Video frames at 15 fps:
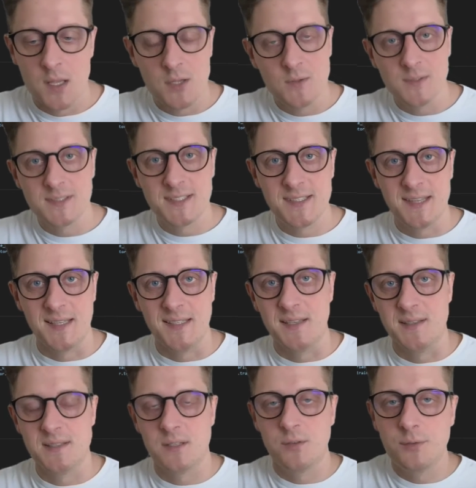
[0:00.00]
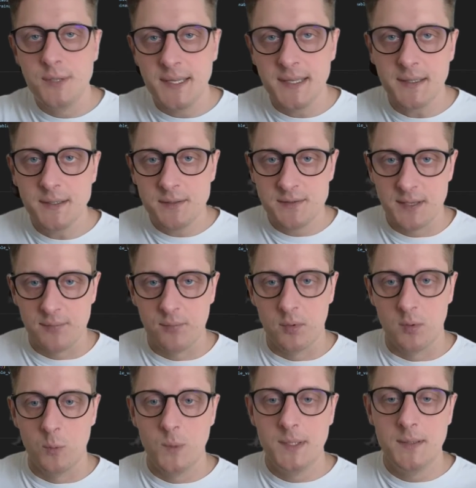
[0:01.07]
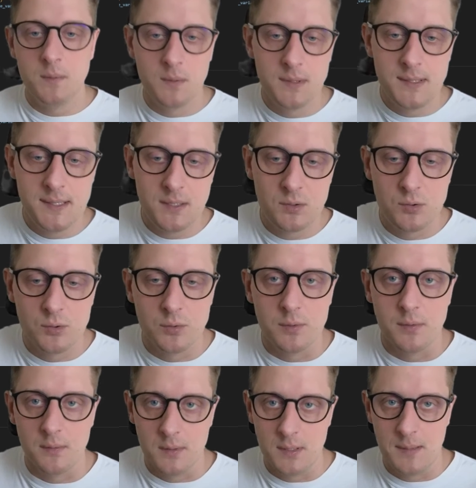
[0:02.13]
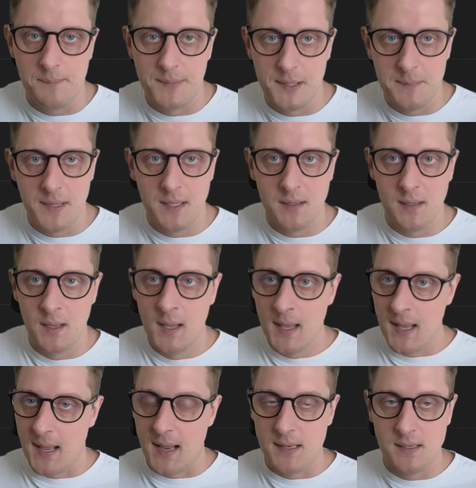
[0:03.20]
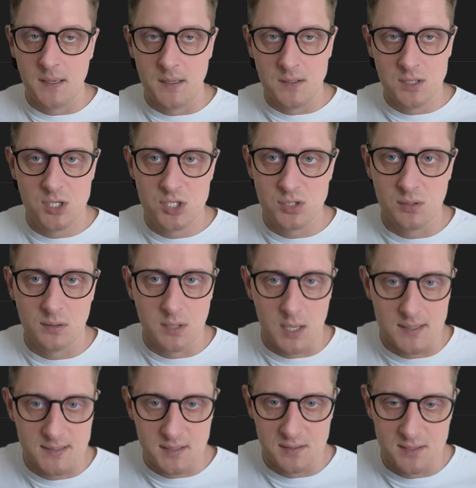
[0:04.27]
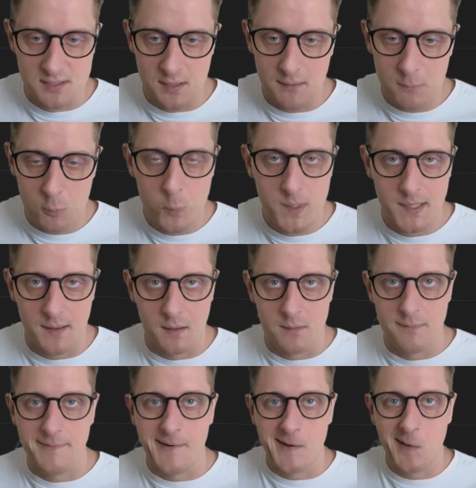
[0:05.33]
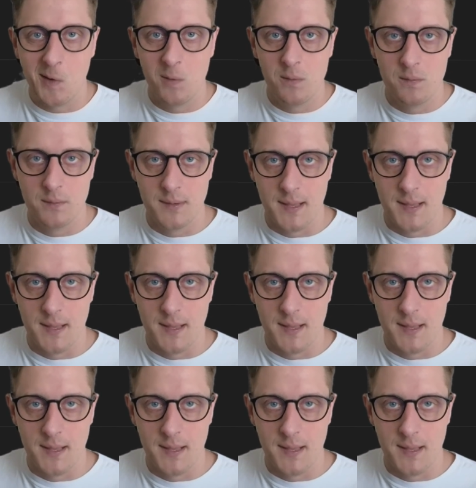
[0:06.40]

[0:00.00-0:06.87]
You'll see that it's really useful. We don't need to implement any additional custom stuff. We can follow